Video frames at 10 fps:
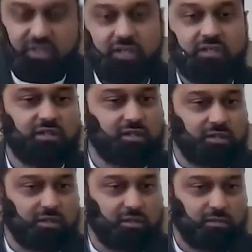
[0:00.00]
to this
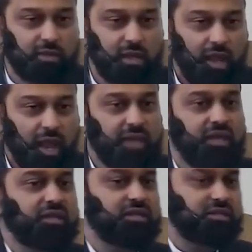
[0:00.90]
incident.
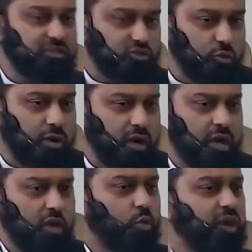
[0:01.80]
And that is a
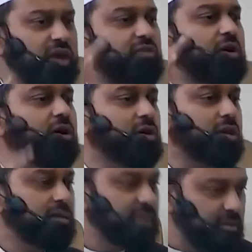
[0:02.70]
surah we have
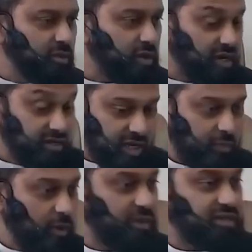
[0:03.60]
all memorized
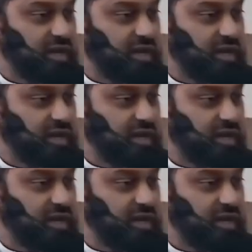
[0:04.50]
and we